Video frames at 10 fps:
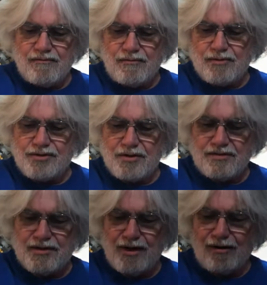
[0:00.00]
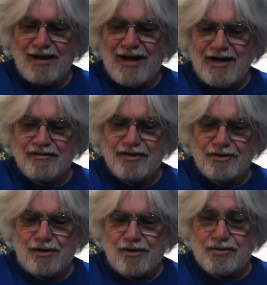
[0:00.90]
for their line of
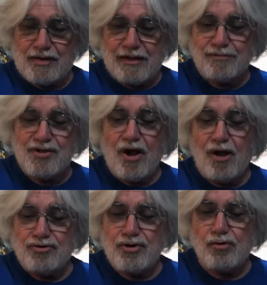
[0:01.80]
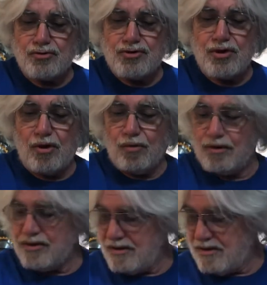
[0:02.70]
guitars. Gibson also stole
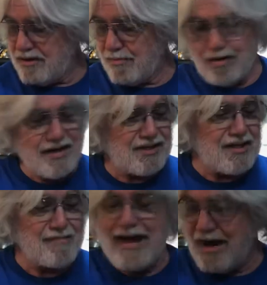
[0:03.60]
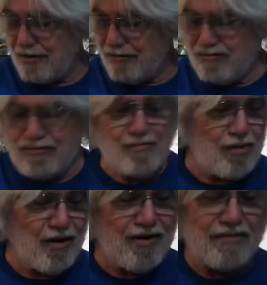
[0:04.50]
bracing pattern from
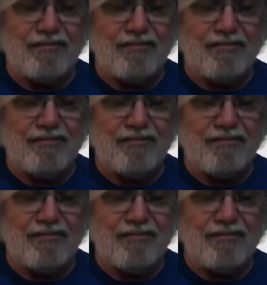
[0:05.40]
Martin